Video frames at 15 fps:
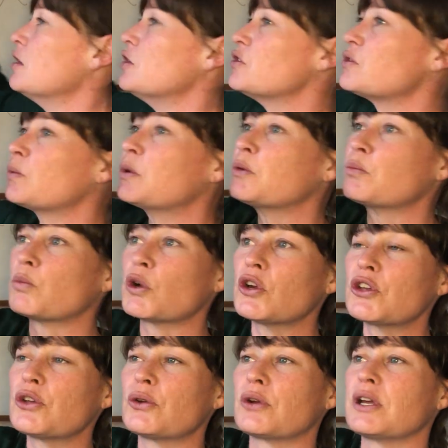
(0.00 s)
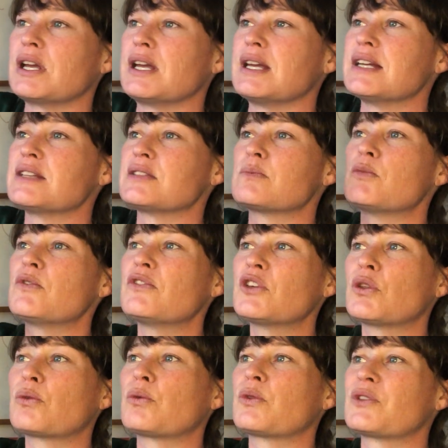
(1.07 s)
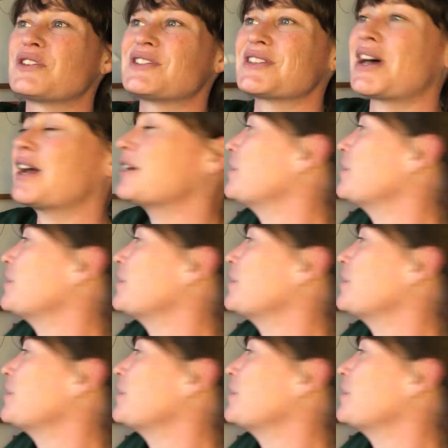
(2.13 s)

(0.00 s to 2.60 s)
So when Mercury is moving through the sign